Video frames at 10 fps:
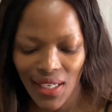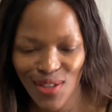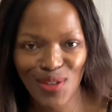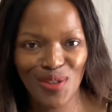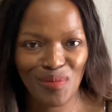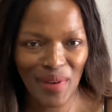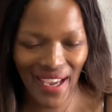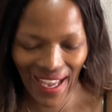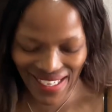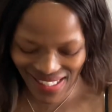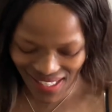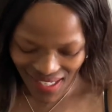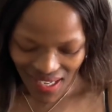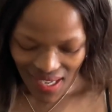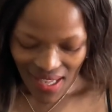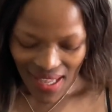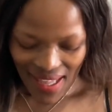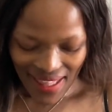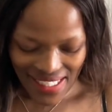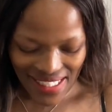excuse me guys
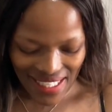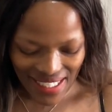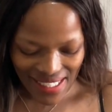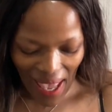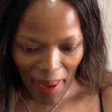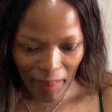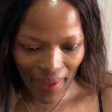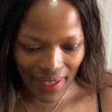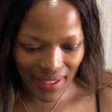these things happen